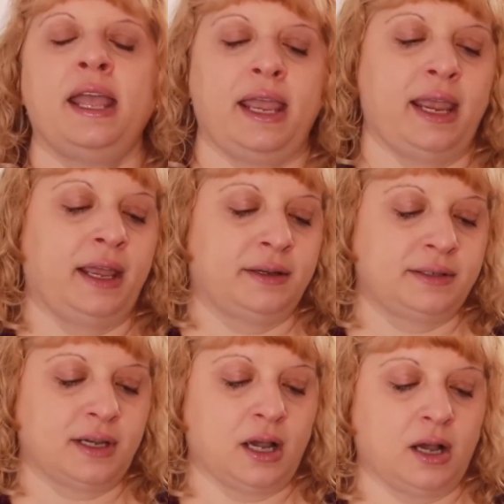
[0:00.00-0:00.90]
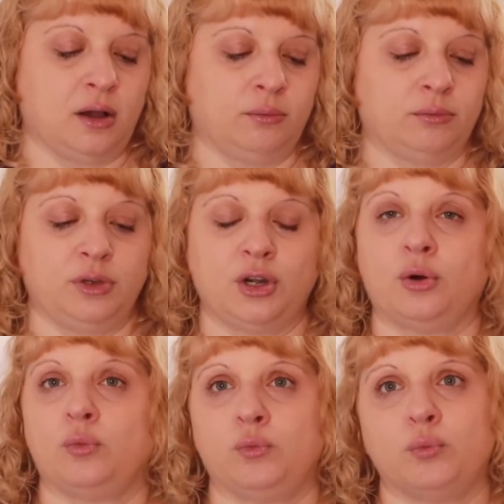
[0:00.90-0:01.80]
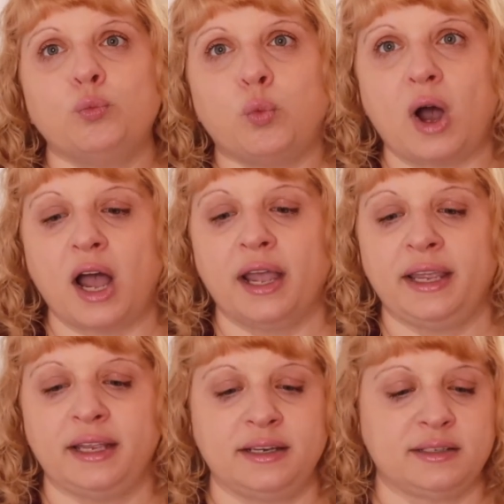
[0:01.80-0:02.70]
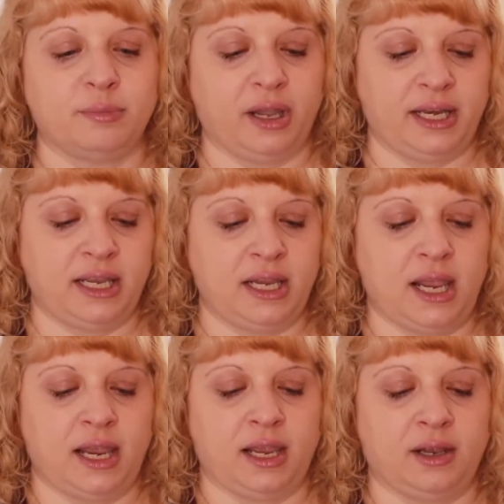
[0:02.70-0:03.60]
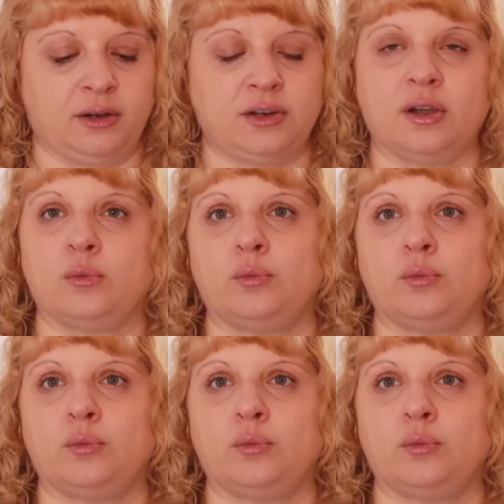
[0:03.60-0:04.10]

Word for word: and, um, you know, why it is Mighty and